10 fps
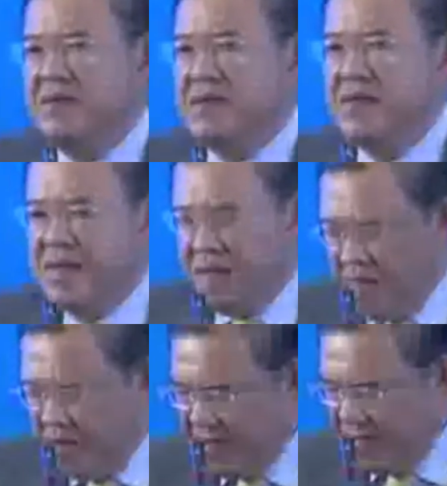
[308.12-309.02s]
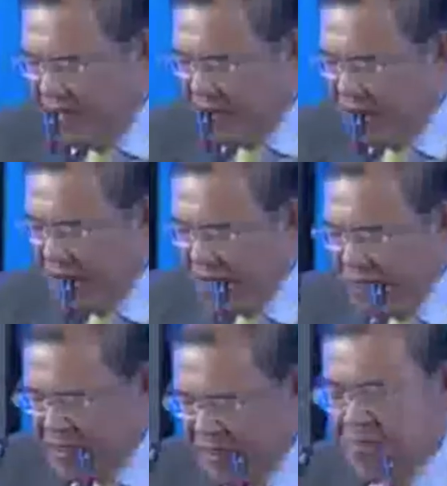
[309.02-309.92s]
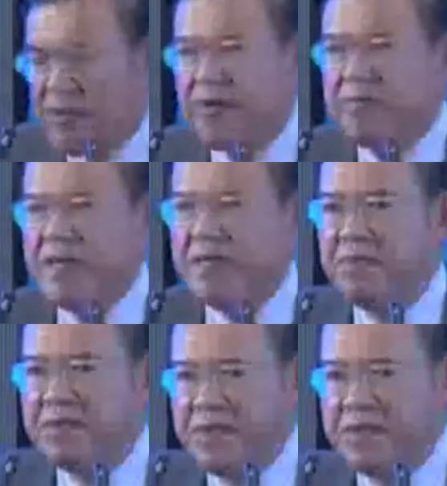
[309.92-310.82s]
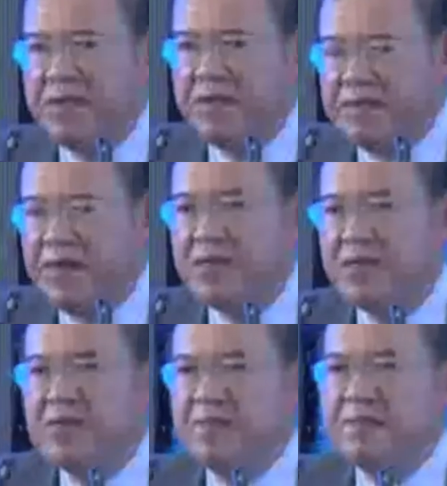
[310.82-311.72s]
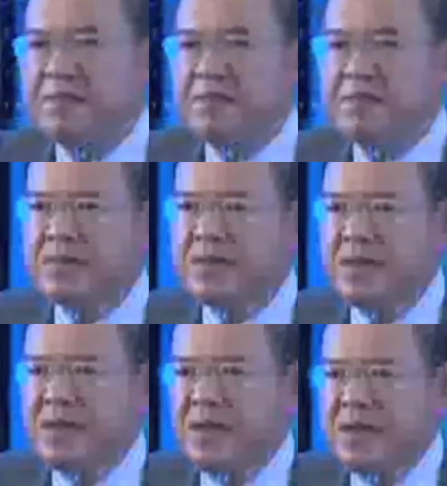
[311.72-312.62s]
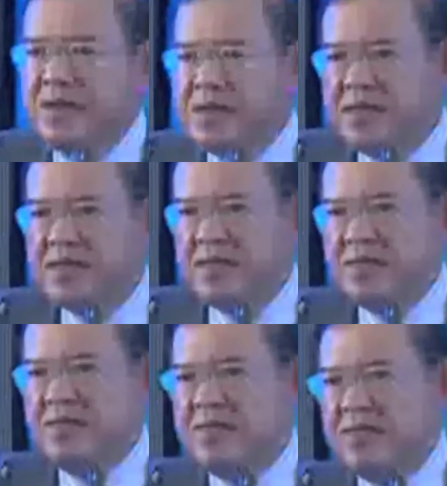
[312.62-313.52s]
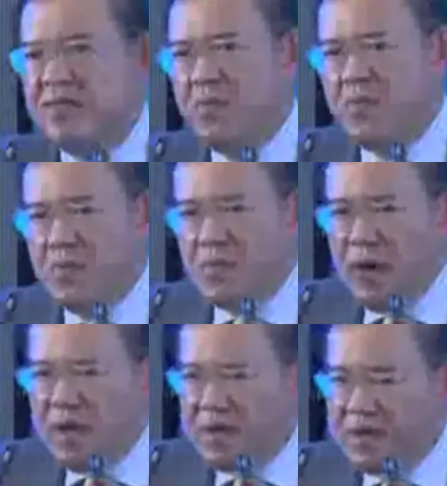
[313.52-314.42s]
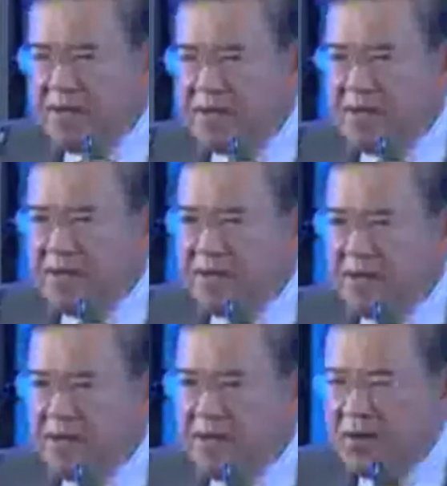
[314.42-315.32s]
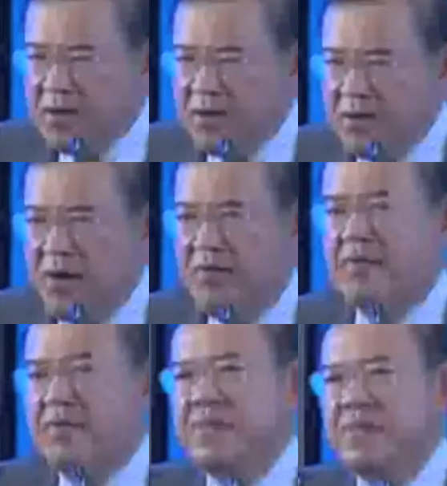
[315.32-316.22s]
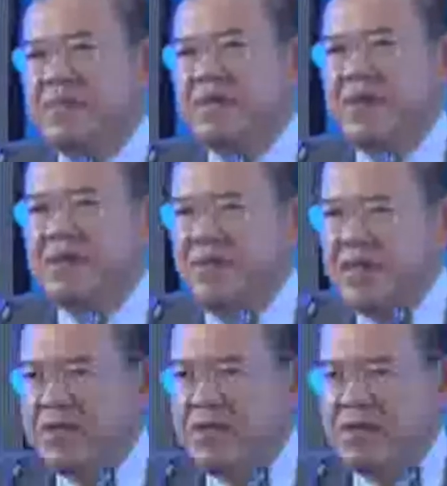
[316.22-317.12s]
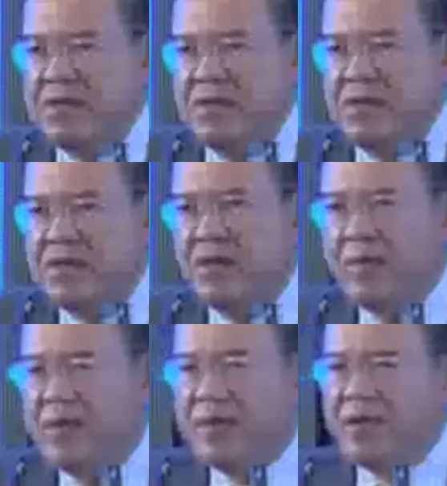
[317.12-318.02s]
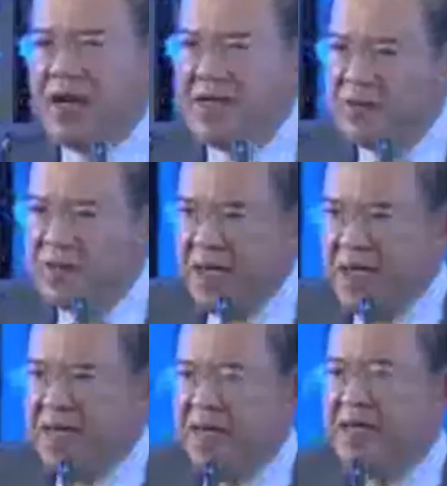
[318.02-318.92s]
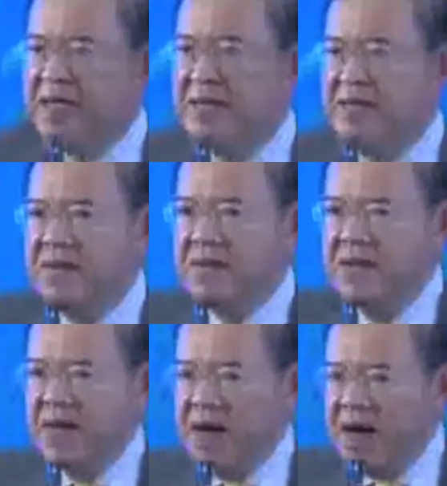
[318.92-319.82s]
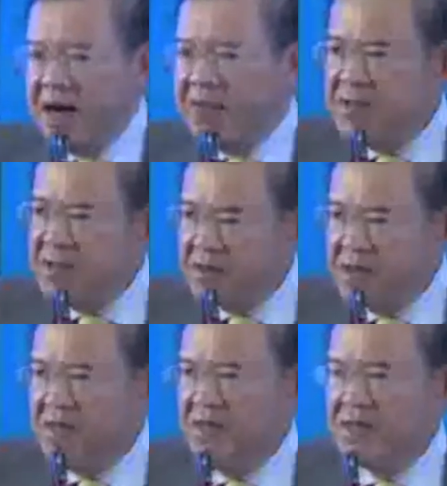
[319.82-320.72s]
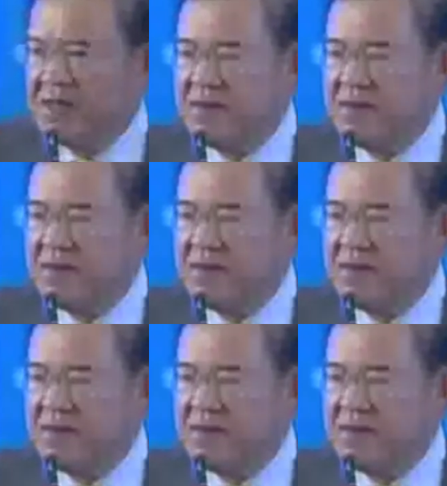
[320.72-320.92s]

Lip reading: the World Investment Forum that Patricia referred to. This is one forum in which we are trying to say that after the crisis,